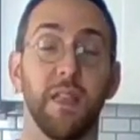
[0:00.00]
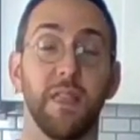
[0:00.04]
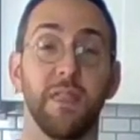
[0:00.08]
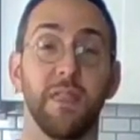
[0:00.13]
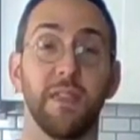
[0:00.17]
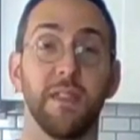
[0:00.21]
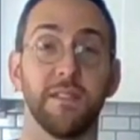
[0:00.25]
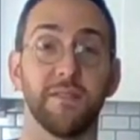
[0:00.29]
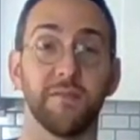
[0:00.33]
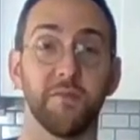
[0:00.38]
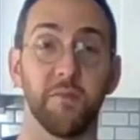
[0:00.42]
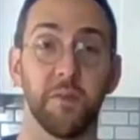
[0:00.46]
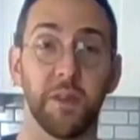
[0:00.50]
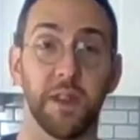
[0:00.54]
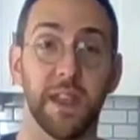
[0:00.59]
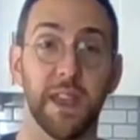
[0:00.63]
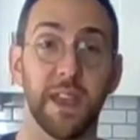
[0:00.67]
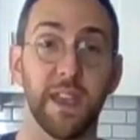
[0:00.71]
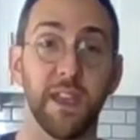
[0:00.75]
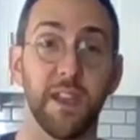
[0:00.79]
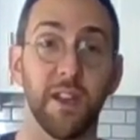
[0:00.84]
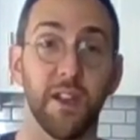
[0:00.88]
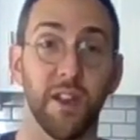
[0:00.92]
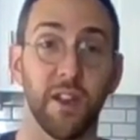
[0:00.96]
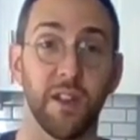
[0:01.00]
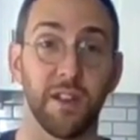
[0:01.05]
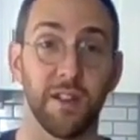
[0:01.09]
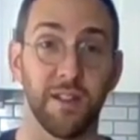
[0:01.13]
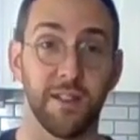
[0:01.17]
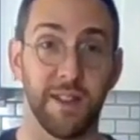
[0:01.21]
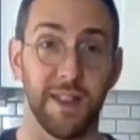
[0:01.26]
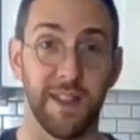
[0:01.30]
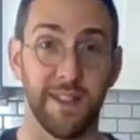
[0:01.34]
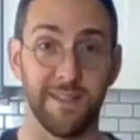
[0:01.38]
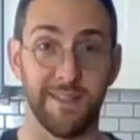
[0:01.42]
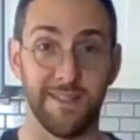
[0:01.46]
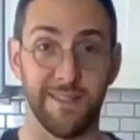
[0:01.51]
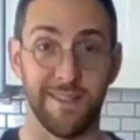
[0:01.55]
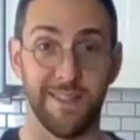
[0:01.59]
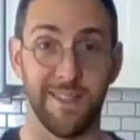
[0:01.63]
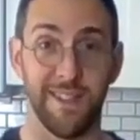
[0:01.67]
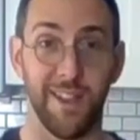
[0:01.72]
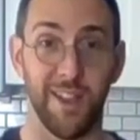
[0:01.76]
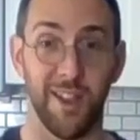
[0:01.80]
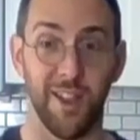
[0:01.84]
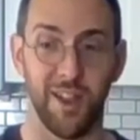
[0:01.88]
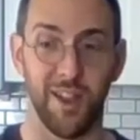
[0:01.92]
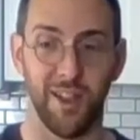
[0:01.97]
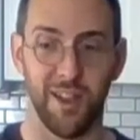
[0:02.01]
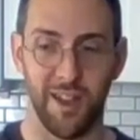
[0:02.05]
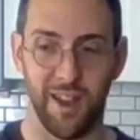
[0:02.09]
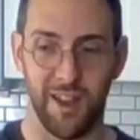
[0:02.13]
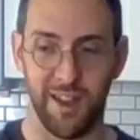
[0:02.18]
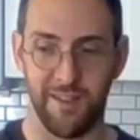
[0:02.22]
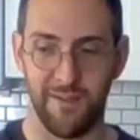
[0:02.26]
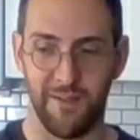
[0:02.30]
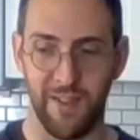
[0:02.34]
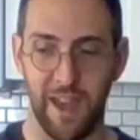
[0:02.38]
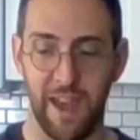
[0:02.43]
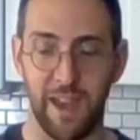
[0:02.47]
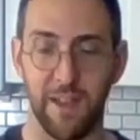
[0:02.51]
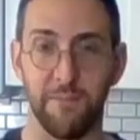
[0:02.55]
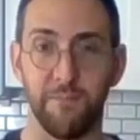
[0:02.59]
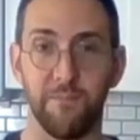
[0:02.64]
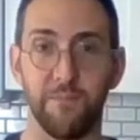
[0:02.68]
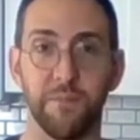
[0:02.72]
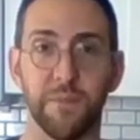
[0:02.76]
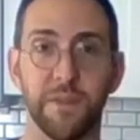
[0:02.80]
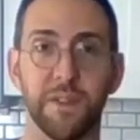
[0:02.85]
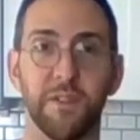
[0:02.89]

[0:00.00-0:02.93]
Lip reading: this one here contains none of that.